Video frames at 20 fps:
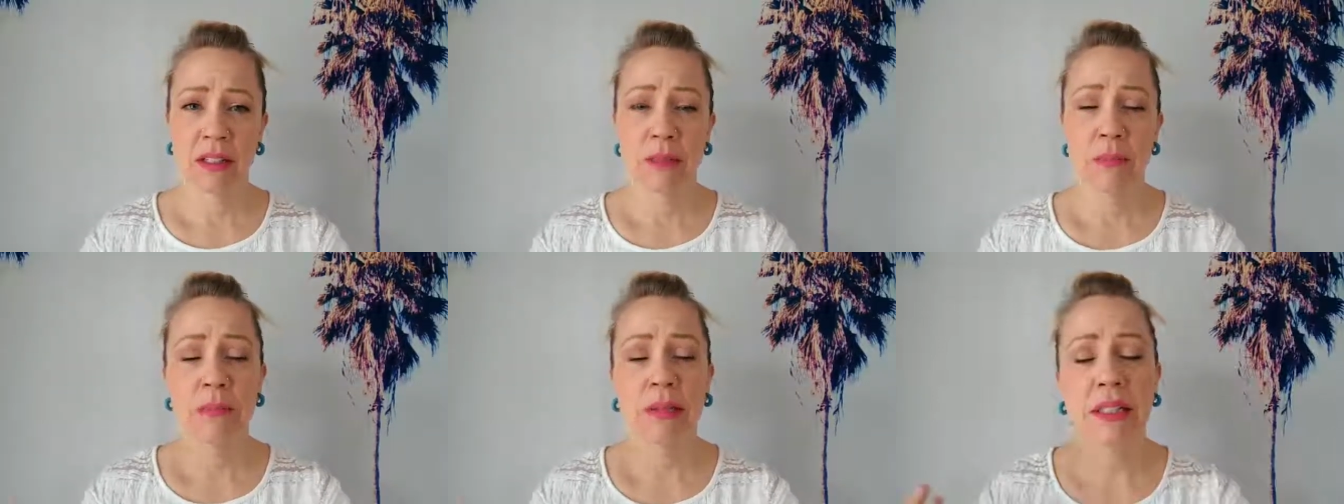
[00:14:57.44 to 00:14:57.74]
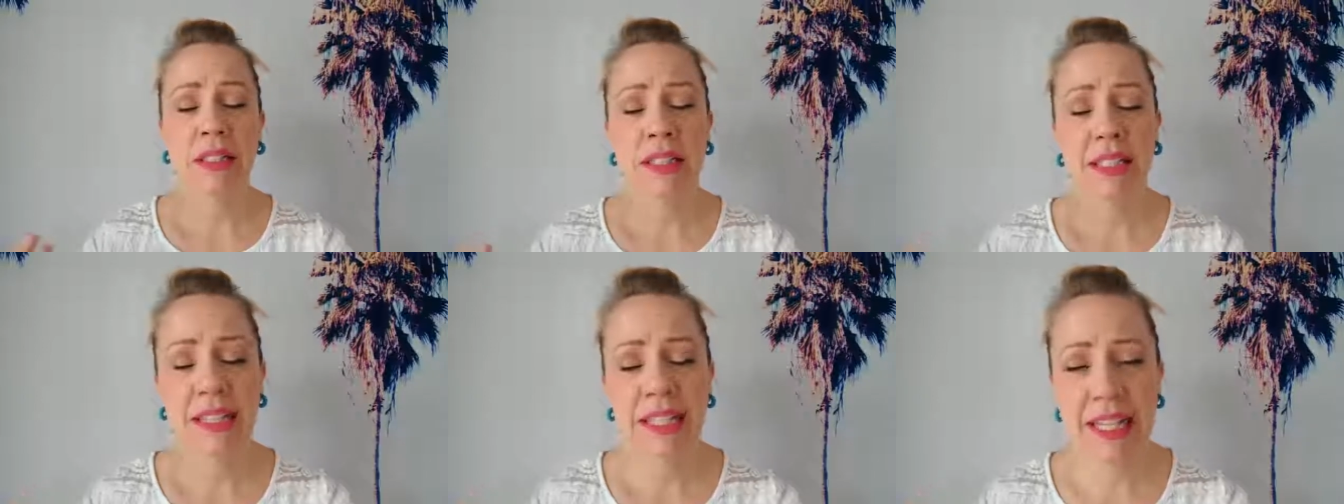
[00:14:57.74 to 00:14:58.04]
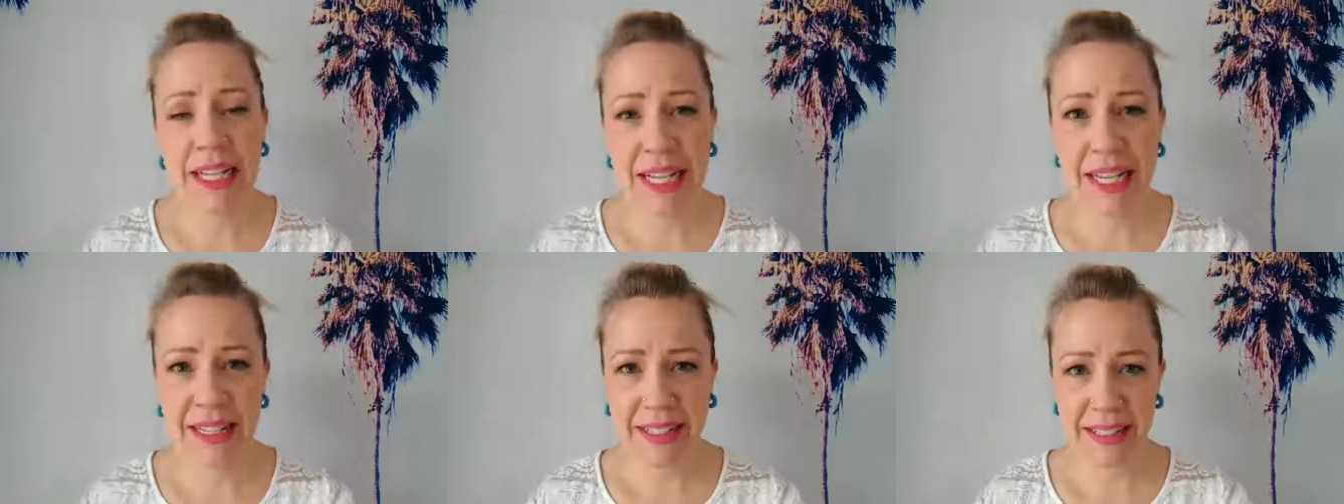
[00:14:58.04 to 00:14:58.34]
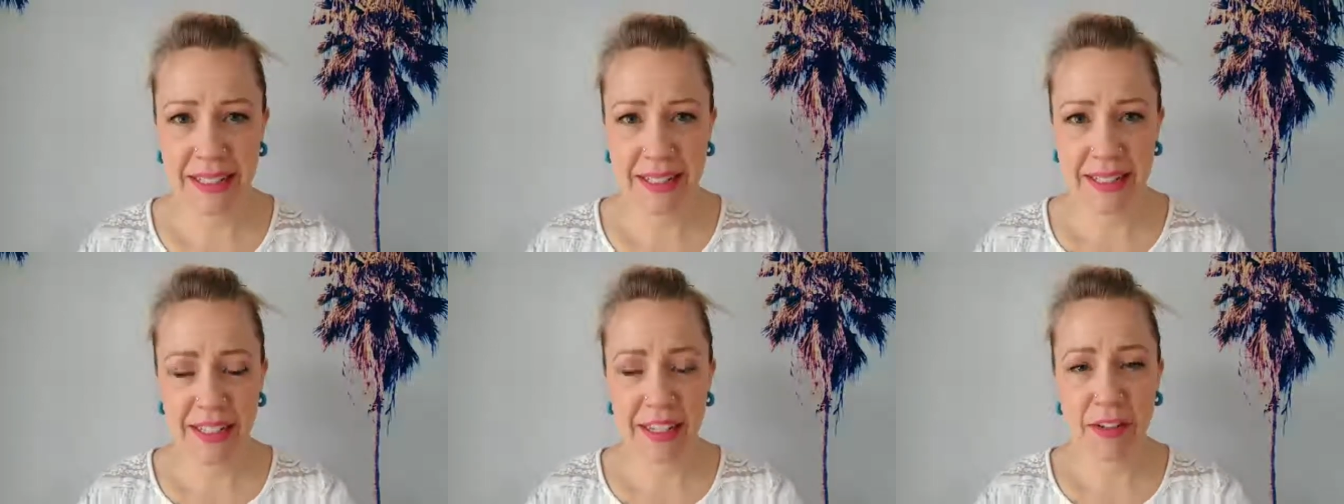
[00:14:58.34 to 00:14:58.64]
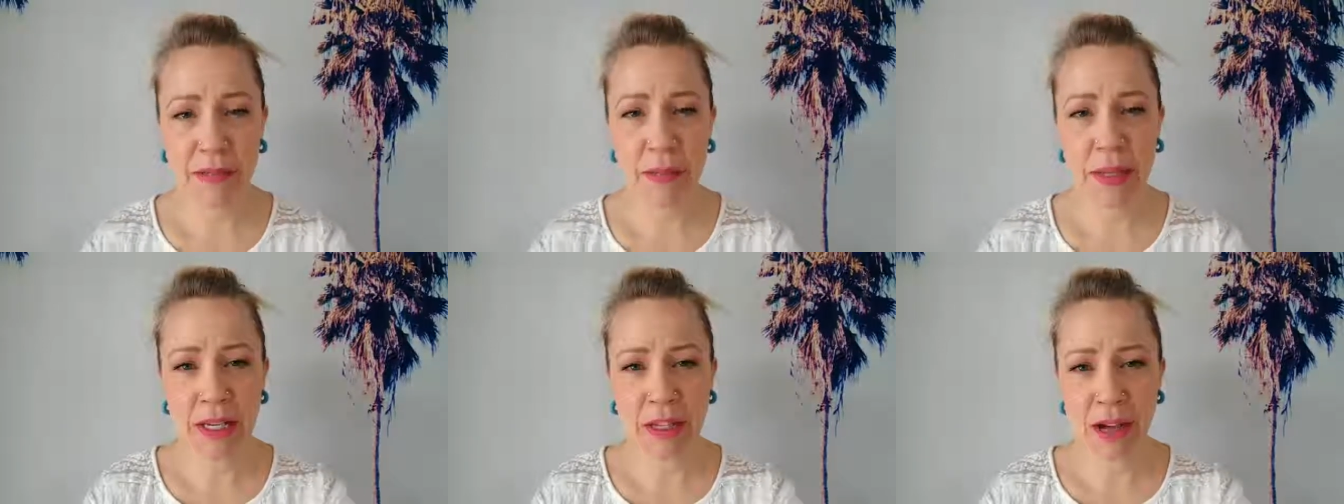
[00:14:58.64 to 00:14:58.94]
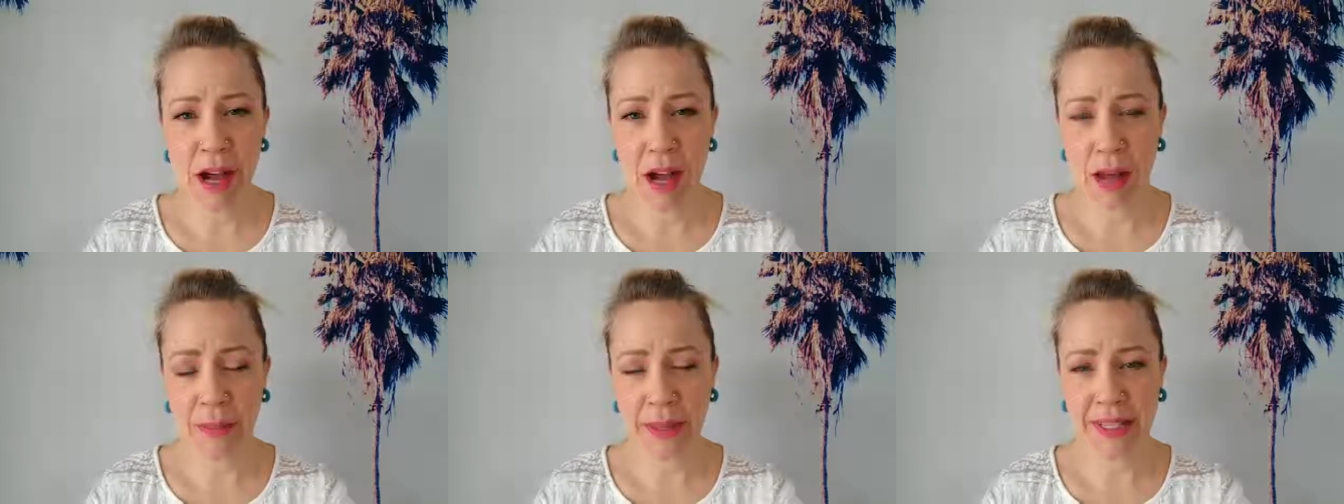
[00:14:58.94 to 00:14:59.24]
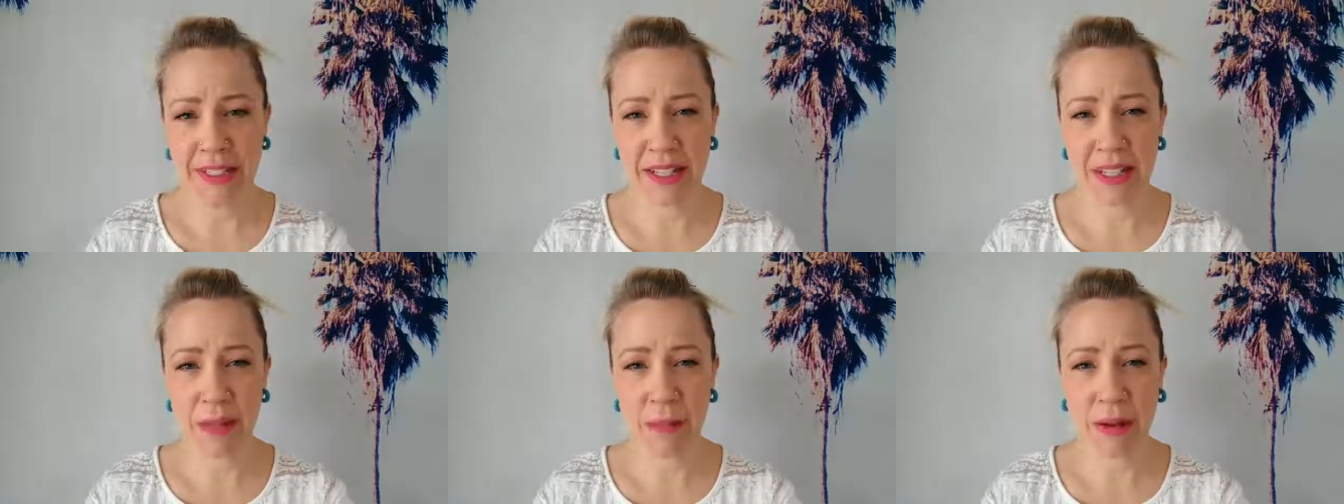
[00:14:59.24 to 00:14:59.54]
please leave me a
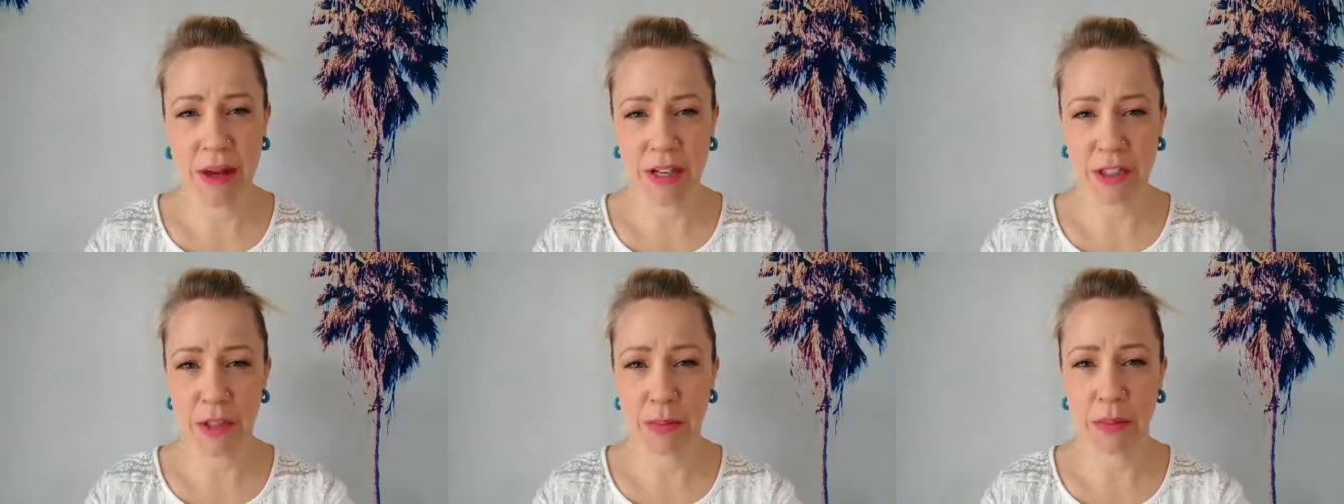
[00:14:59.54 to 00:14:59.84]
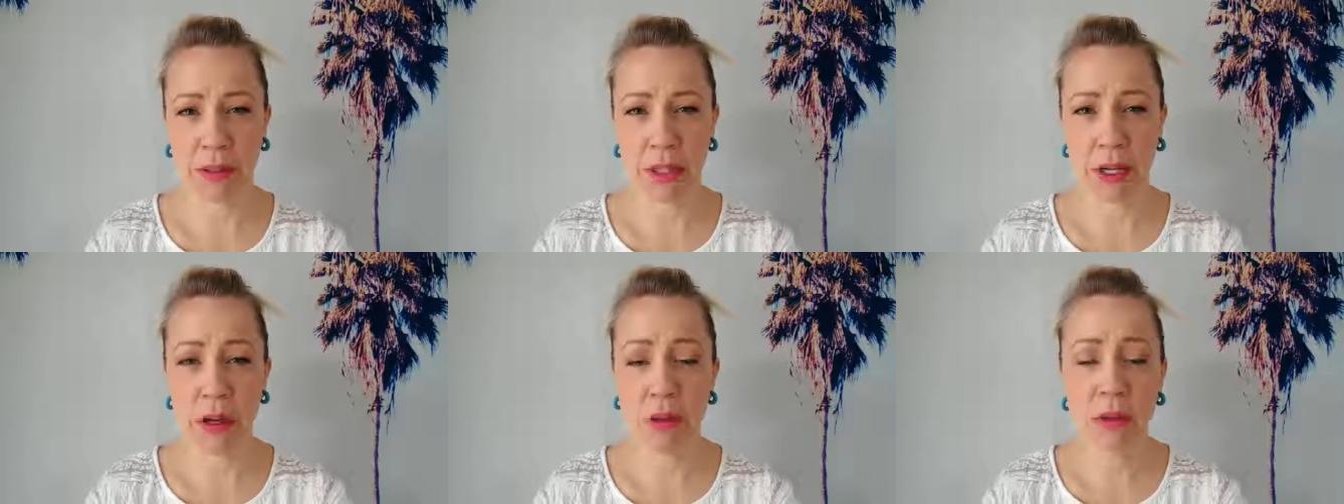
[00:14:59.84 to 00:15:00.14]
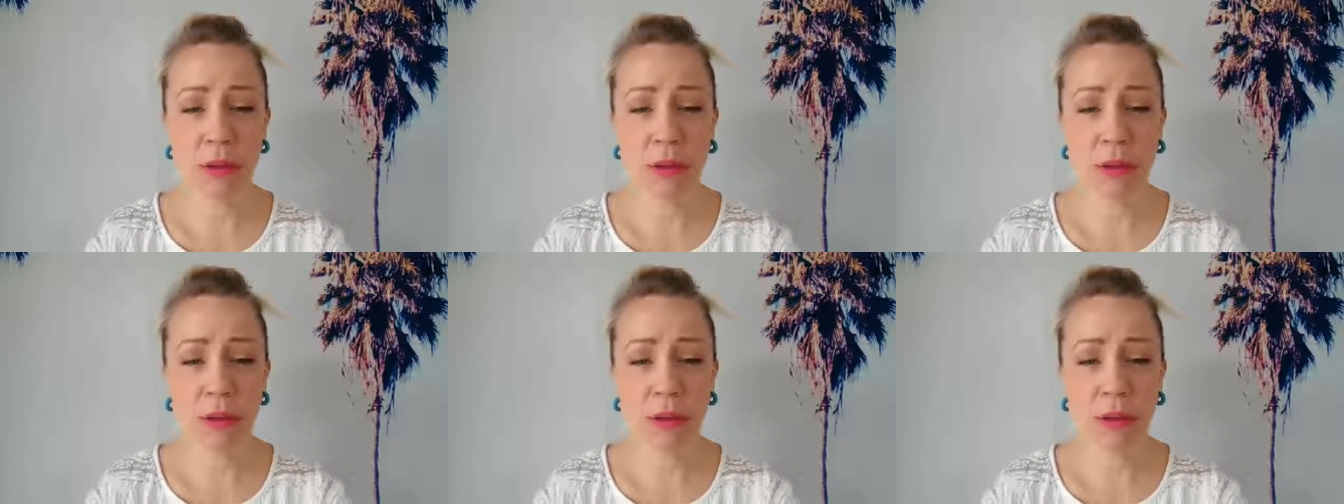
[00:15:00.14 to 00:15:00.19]
comment in the box below